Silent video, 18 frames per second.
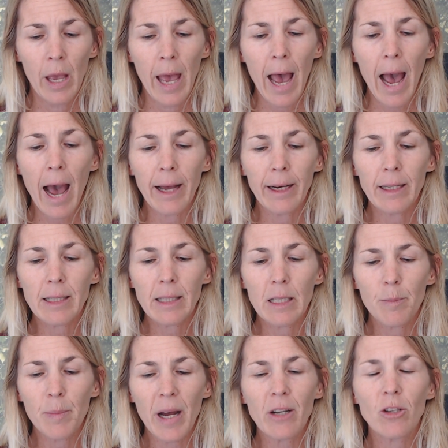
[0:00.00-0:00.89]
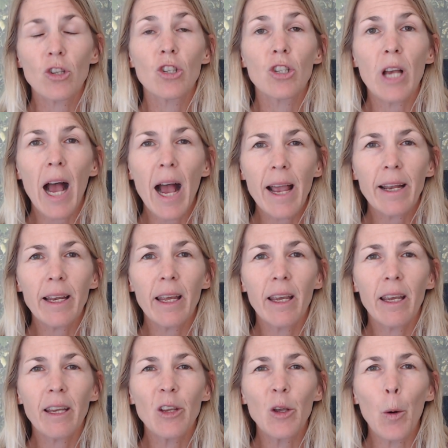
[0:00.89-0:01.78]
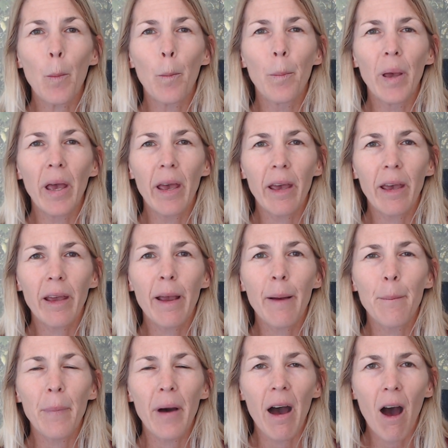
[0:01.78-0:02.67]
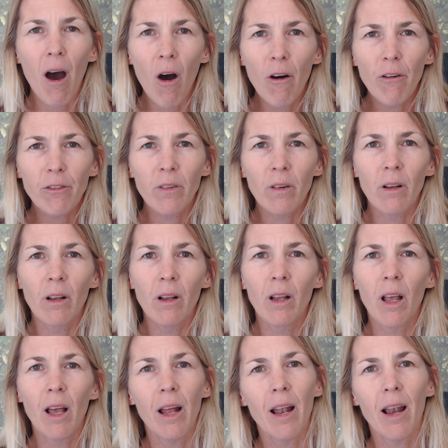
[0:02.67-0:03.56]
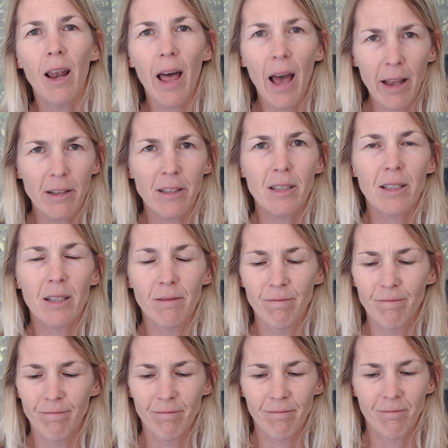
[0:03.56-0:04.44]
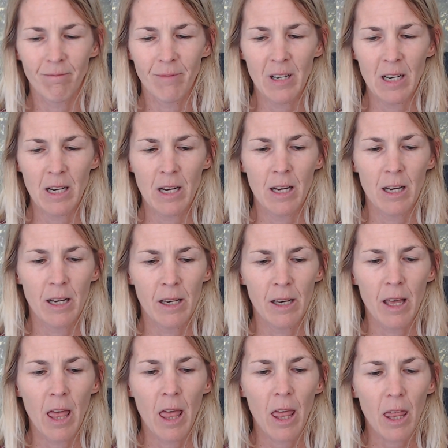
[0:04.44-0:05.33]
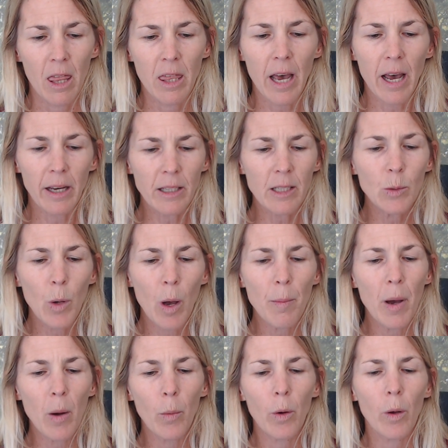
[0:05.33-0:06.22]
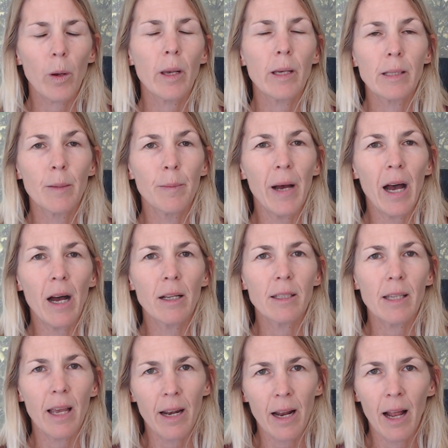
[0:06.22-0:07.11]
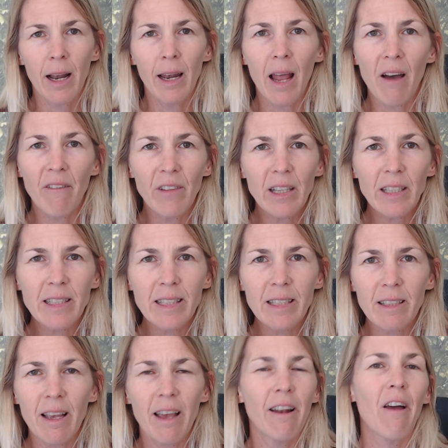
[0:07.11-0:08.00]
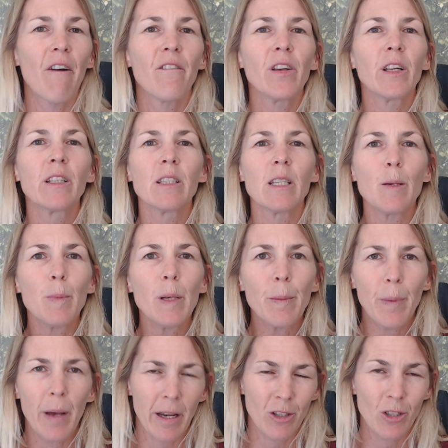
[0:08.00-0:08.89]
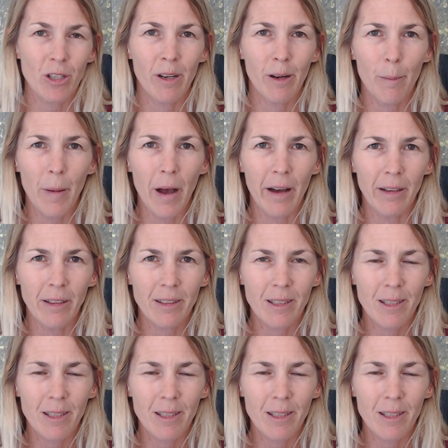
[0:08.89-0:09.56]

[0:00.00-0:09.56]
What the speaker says: And it's about shining your big, powerful light. That is what my work is about, and I love it, and I feel deeply passionate about it.